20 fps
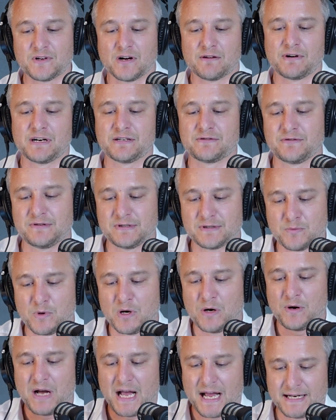Directory as
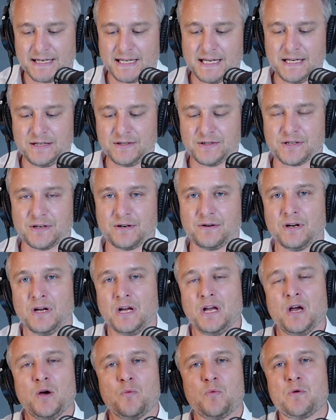well and Intune.
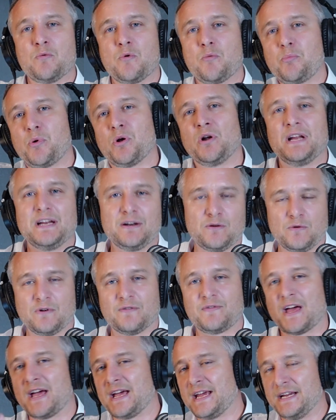We will pull in all
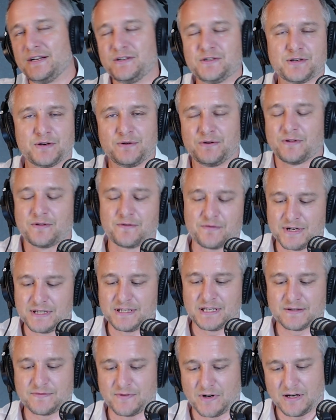of that Intune and
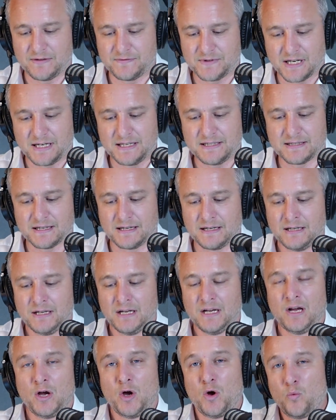365 data.
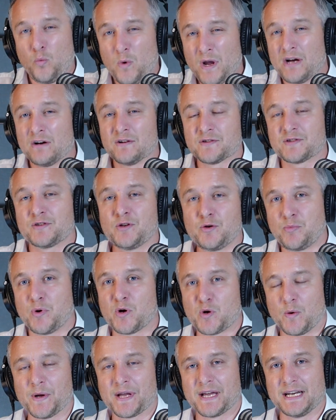We are super
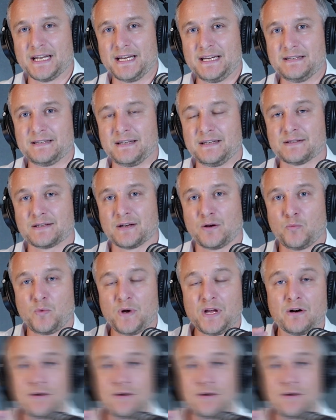quick and easy, so we